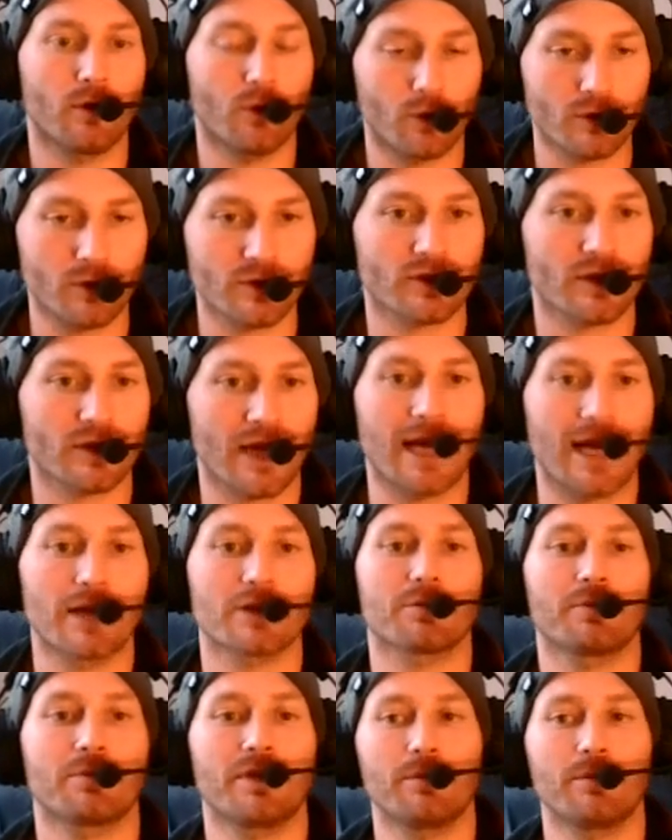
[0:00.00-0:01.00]

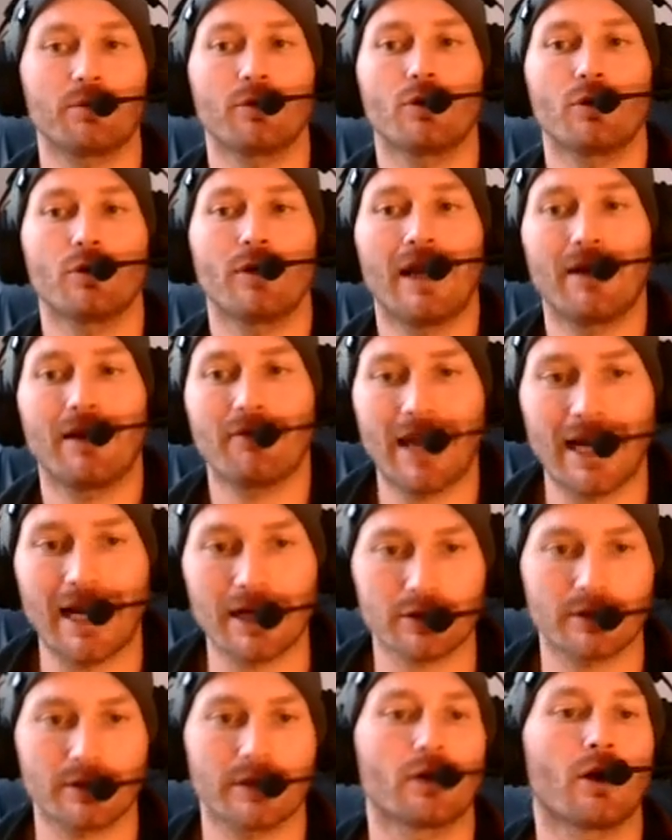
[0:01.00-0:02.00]
slash people who have
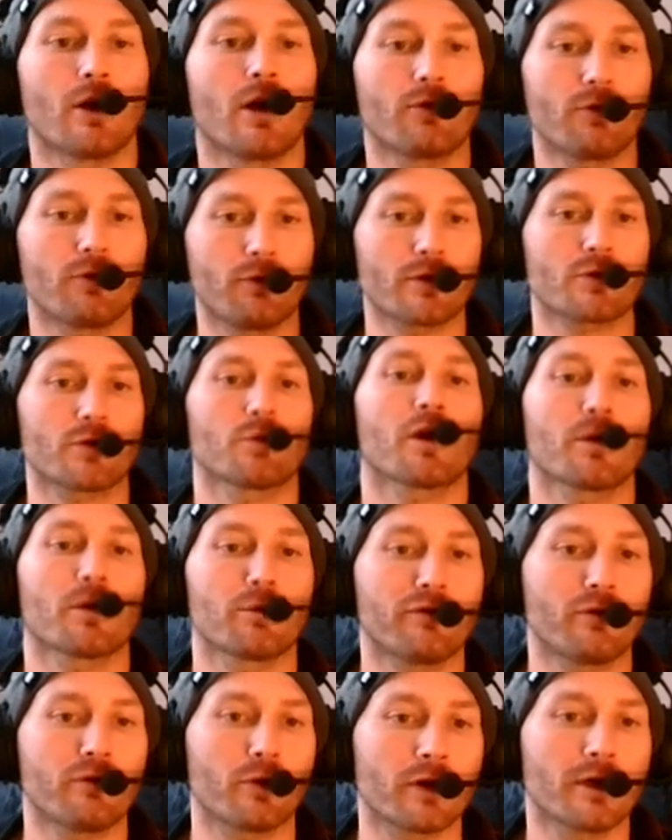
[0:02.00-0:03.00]
actually gone through this work
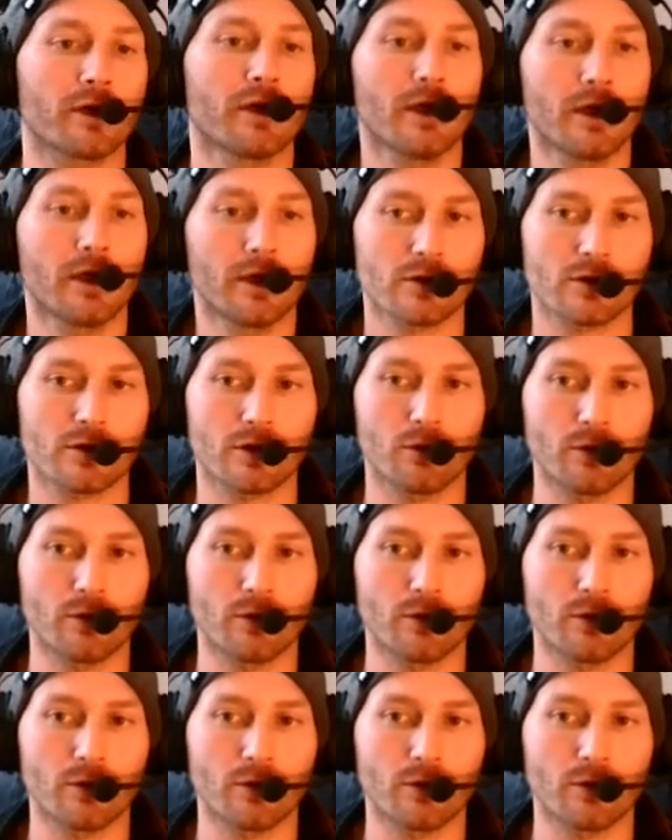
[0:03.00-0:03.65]
before. So